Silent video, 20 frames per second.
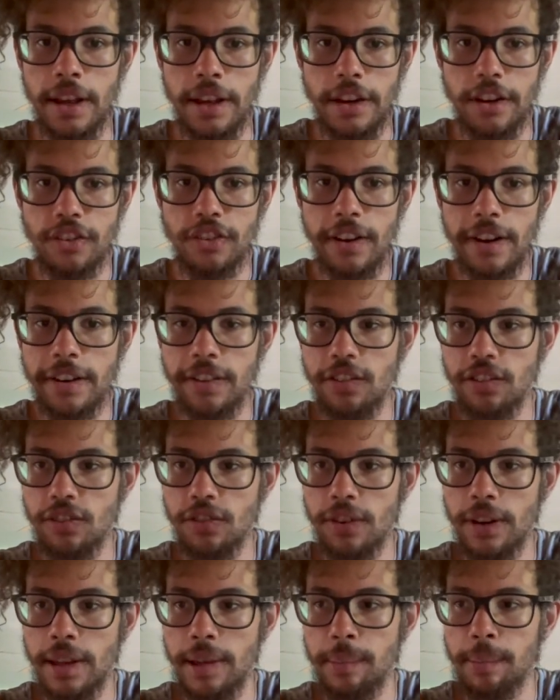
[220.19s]
you're trying to
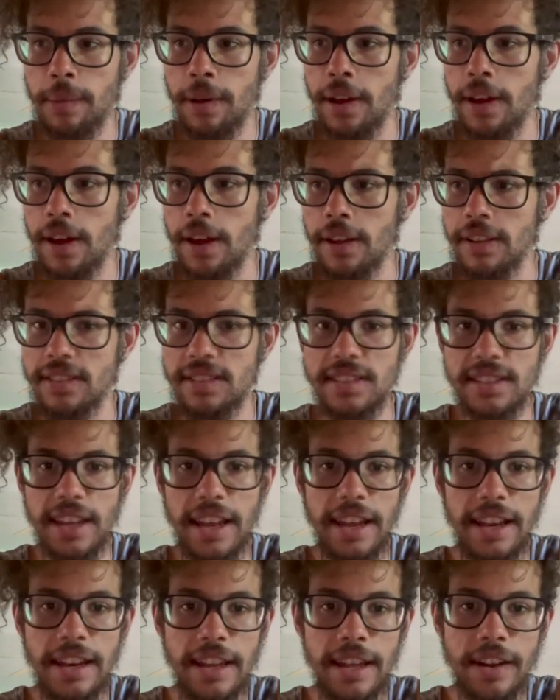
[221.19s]
stream
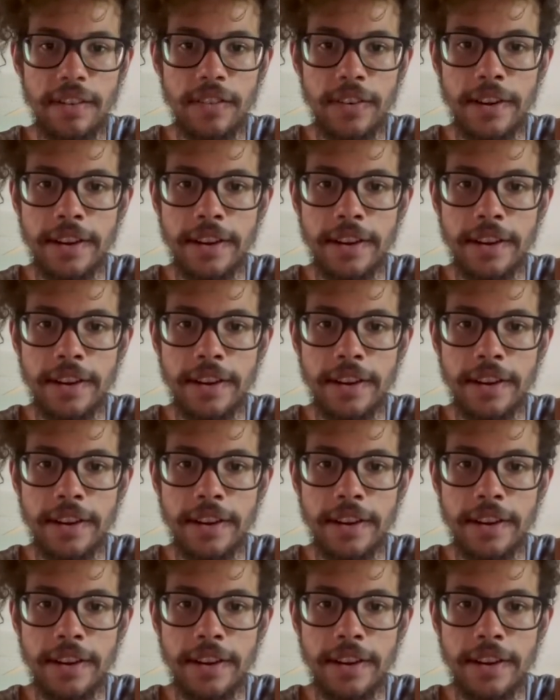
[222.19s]
skating every